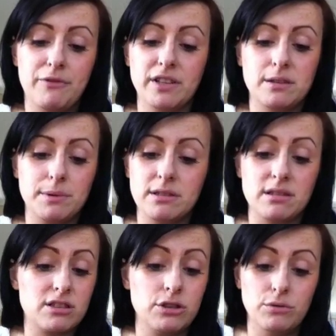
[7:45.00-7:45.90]

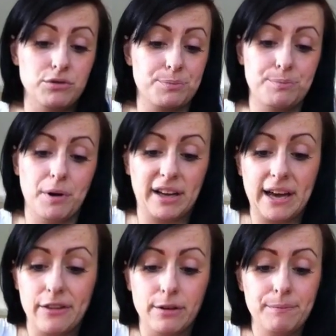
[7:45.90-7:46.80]
vitamins as soon as I
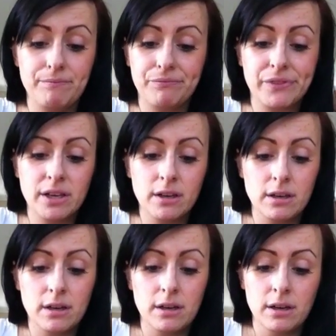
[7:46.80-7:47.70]
get them,
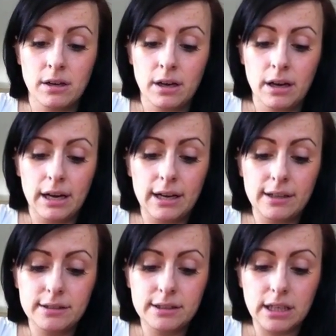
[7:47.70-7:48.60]

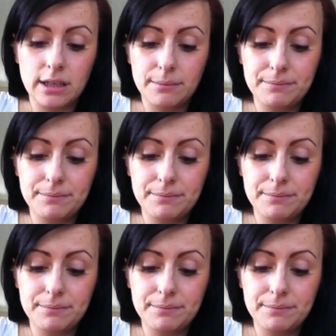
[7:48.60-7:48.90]
and